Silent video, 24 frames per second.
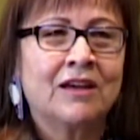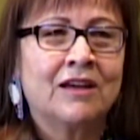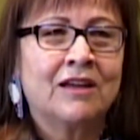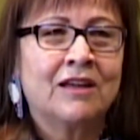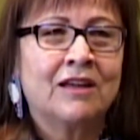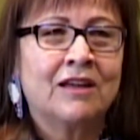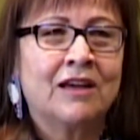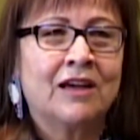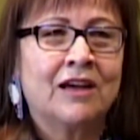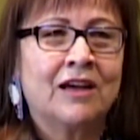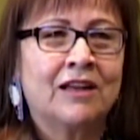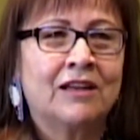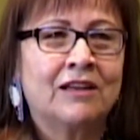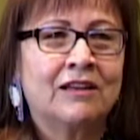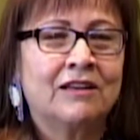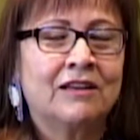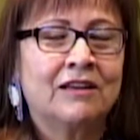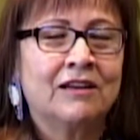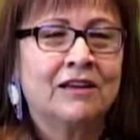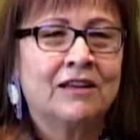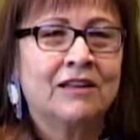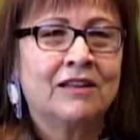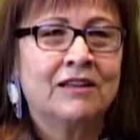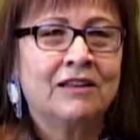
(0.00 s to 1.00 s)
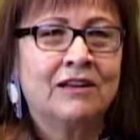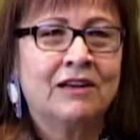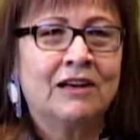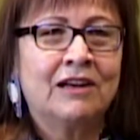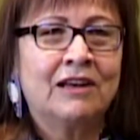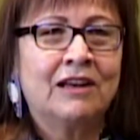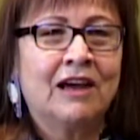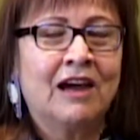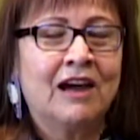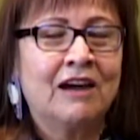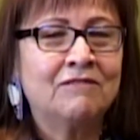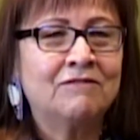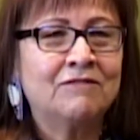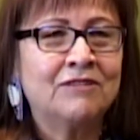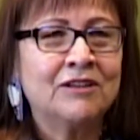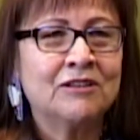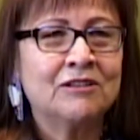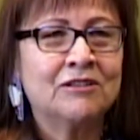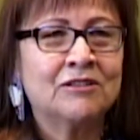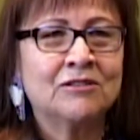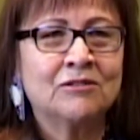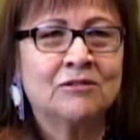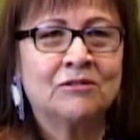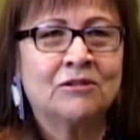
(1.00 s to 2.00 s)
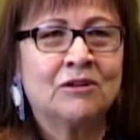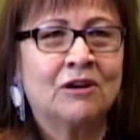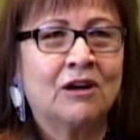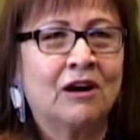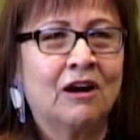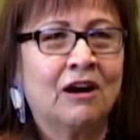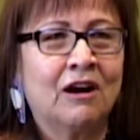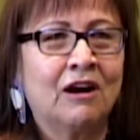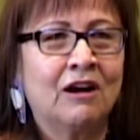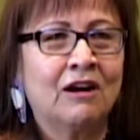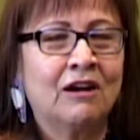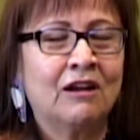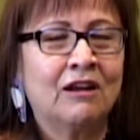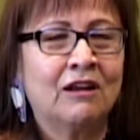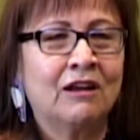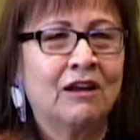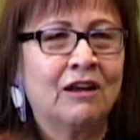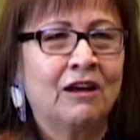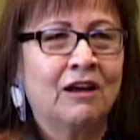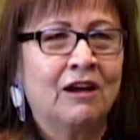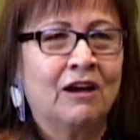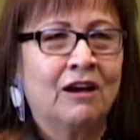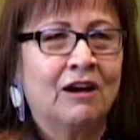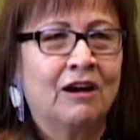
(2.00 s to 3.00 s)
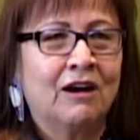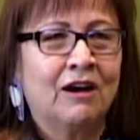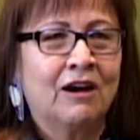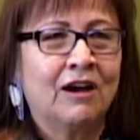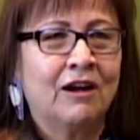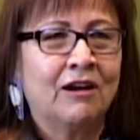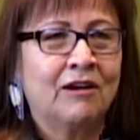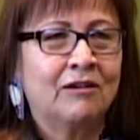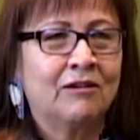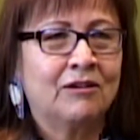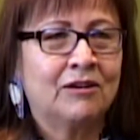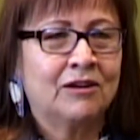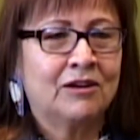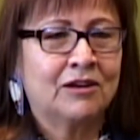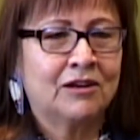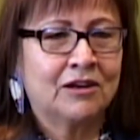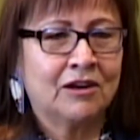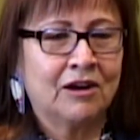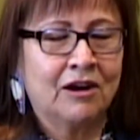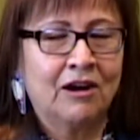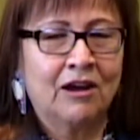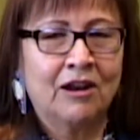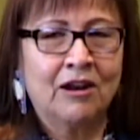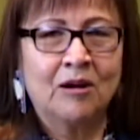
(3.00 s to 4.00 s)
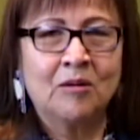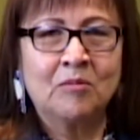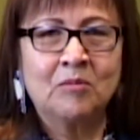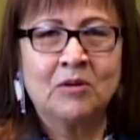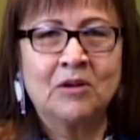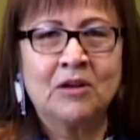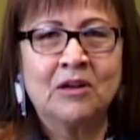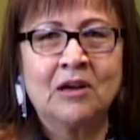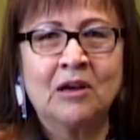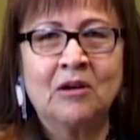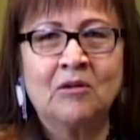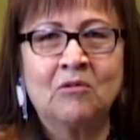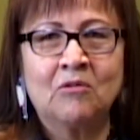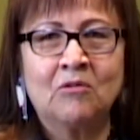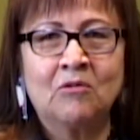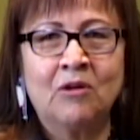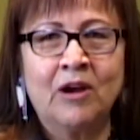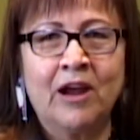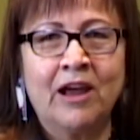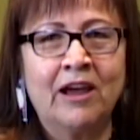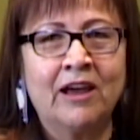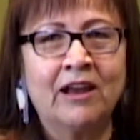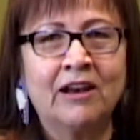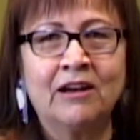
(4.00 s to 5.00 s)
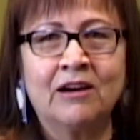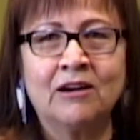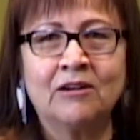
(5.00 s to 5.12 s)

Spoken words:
And they're laughing so hard. I got up and I ran